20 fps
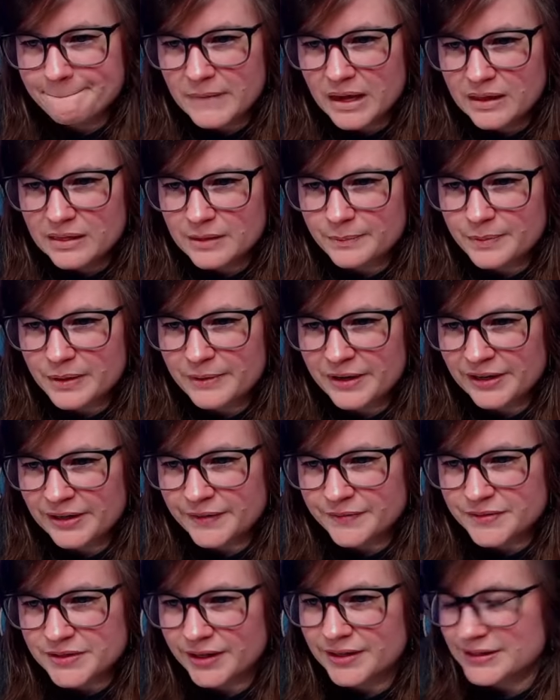The Primerative
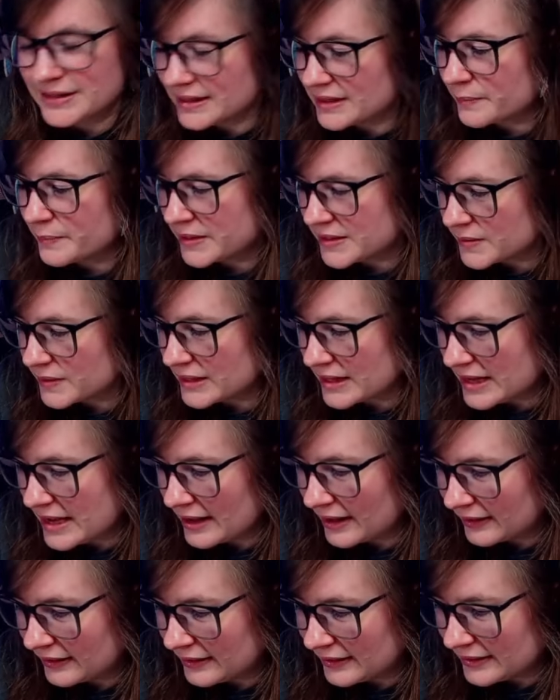started to take the piss with it. Yeah,
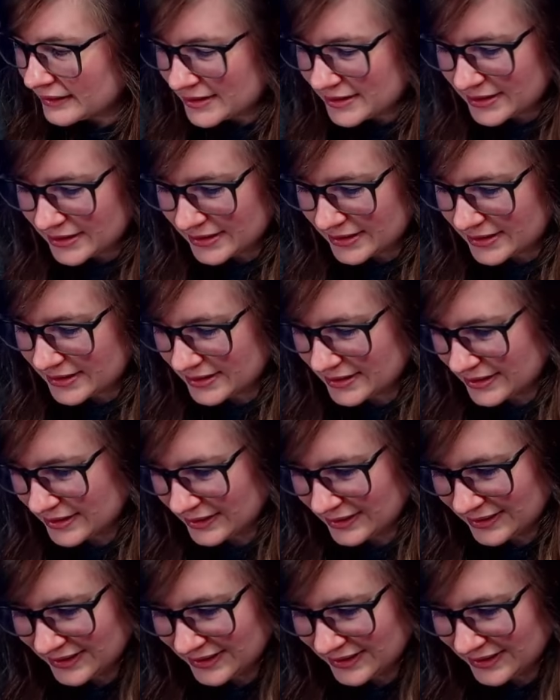like, it's just